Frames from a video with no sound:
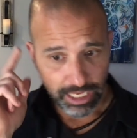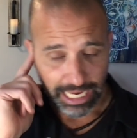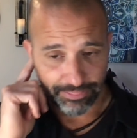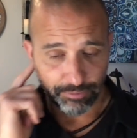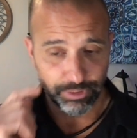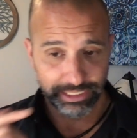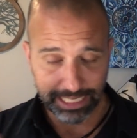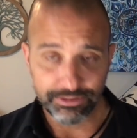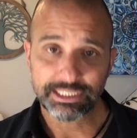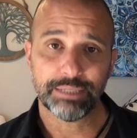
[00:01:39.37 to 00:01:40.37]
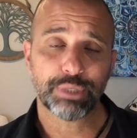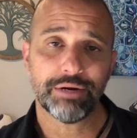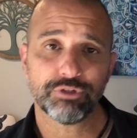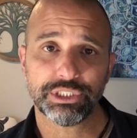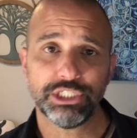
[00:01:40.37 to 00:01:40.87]
and then we had the same
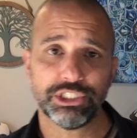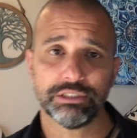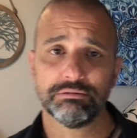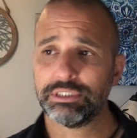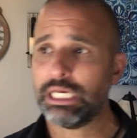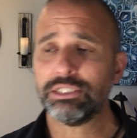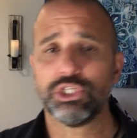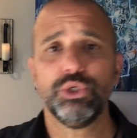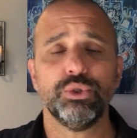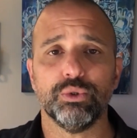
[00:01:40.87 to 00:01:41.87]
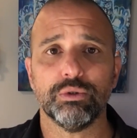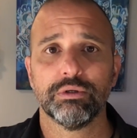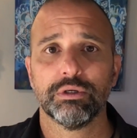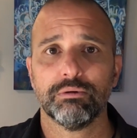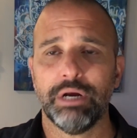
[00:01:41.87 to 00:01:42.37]
conversation. Says who?
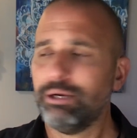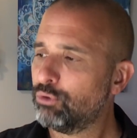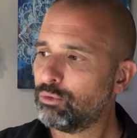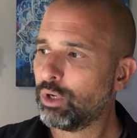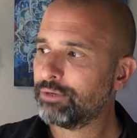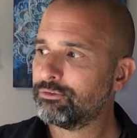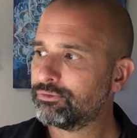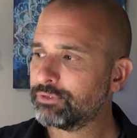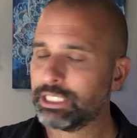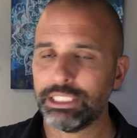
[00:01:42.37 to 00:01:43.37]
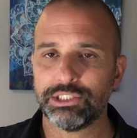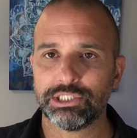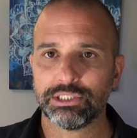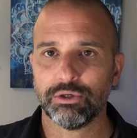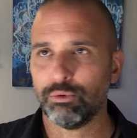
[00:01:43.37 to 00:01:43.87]
Right? Well, one of the
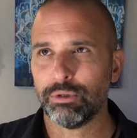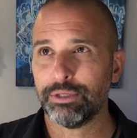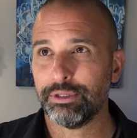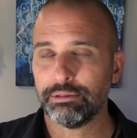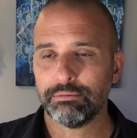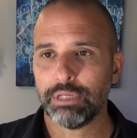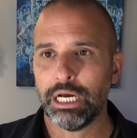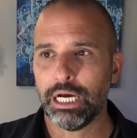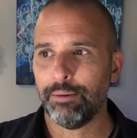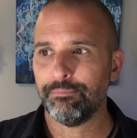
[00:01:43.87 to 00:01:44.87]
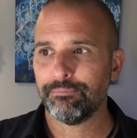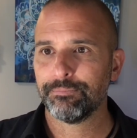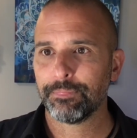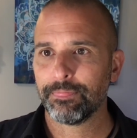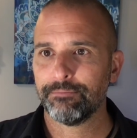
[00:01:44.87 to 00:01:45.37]
kids or one of the um,
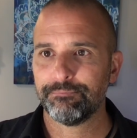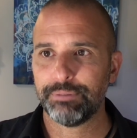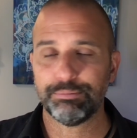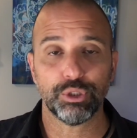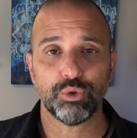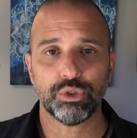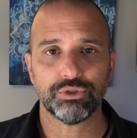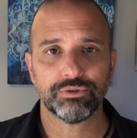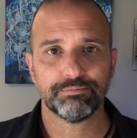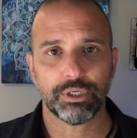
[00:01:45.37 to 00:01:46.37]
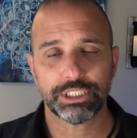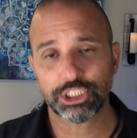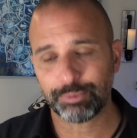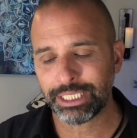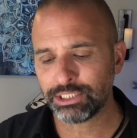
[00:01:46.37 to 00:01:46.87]
people who were
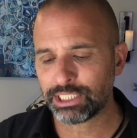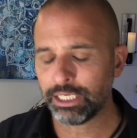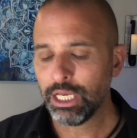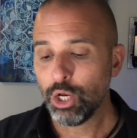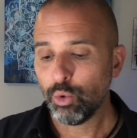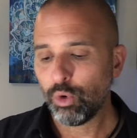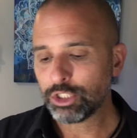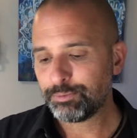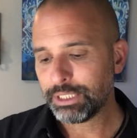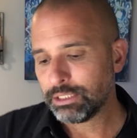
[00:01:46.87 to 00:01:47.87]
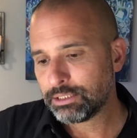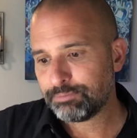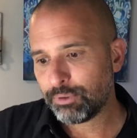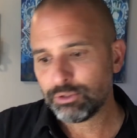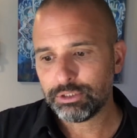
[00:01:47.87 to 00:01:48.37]
participating said, "Well, it's
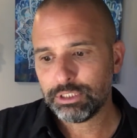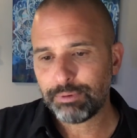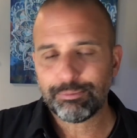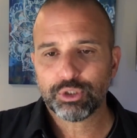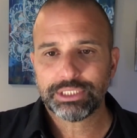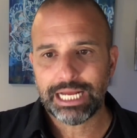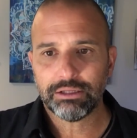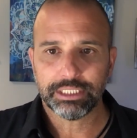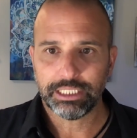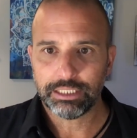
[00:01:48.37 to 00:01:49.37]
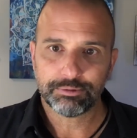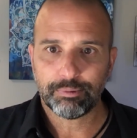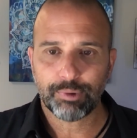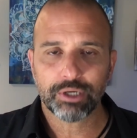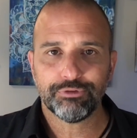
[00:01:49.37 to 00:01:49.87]
because it's my personality and it's
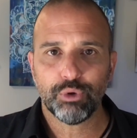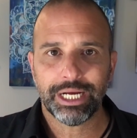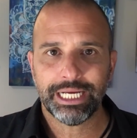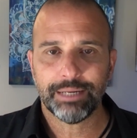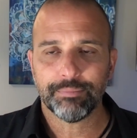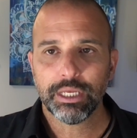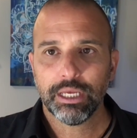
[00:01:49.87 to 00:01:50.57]
part of who I am."